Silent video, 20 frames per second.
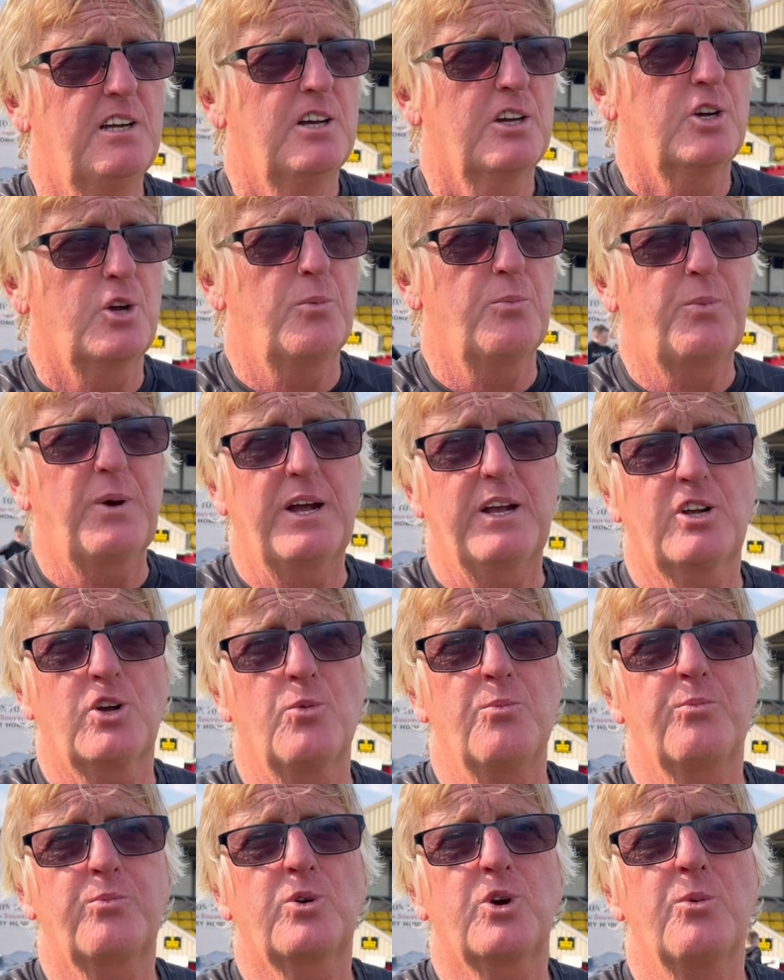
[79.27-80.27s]

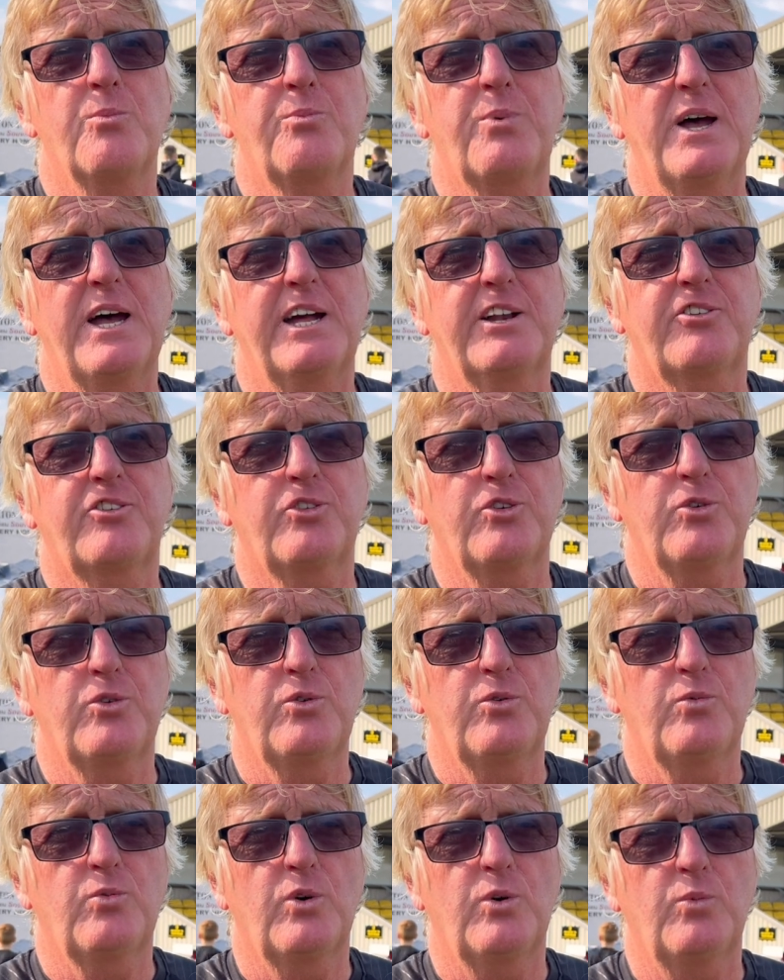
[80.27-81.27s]
compared
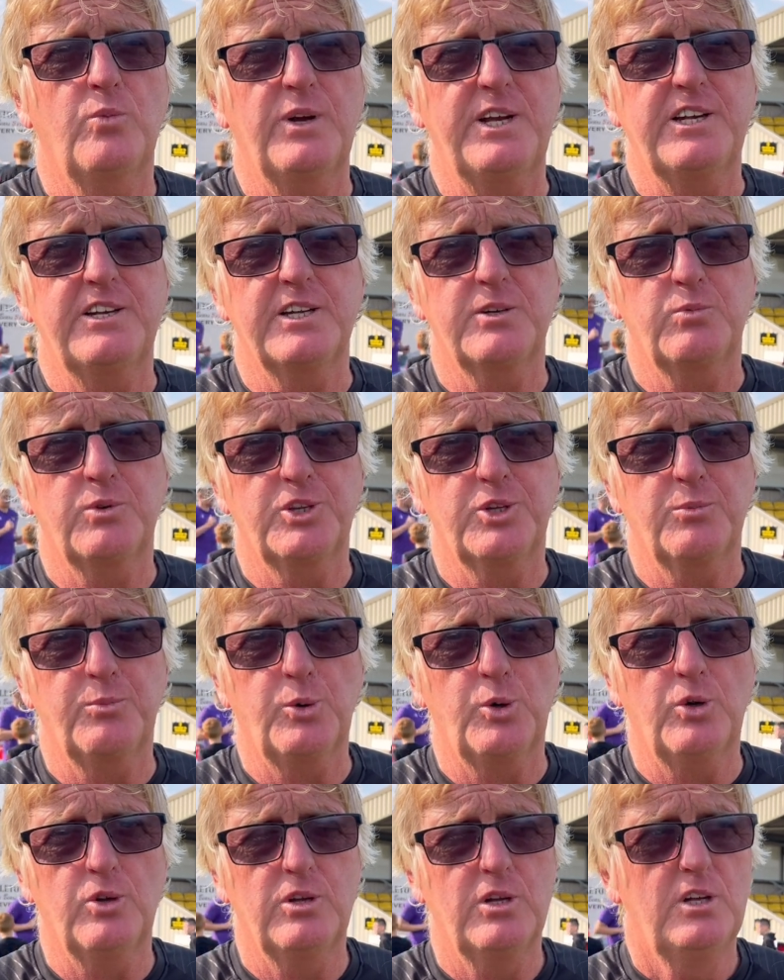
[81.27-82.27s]
to what we did with the
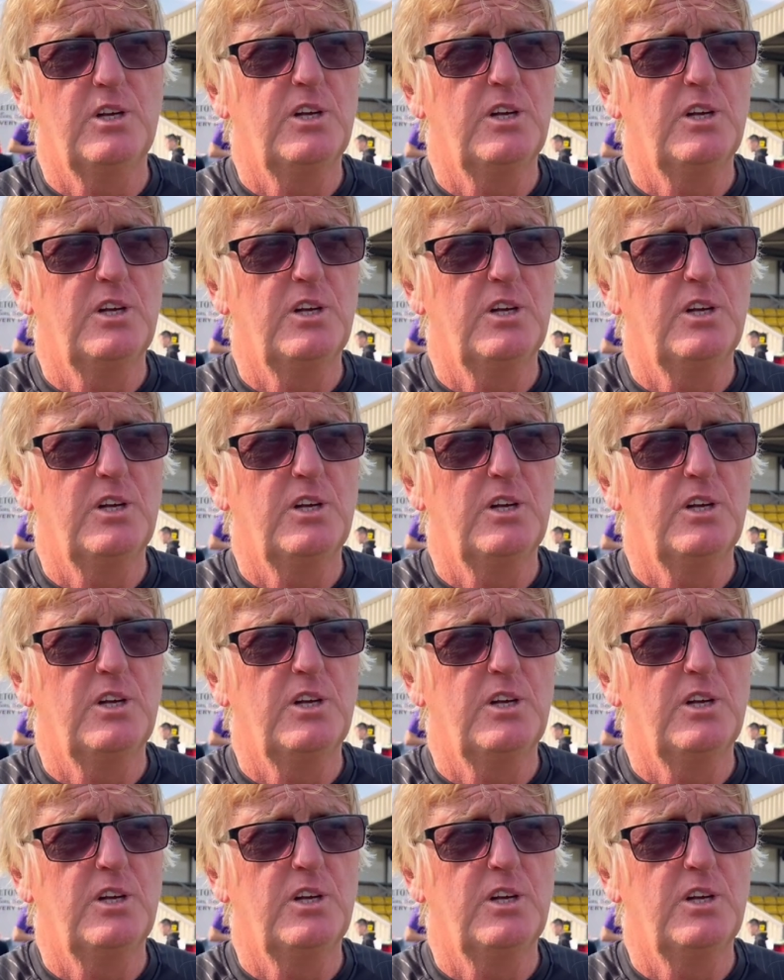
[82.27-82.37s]
ball.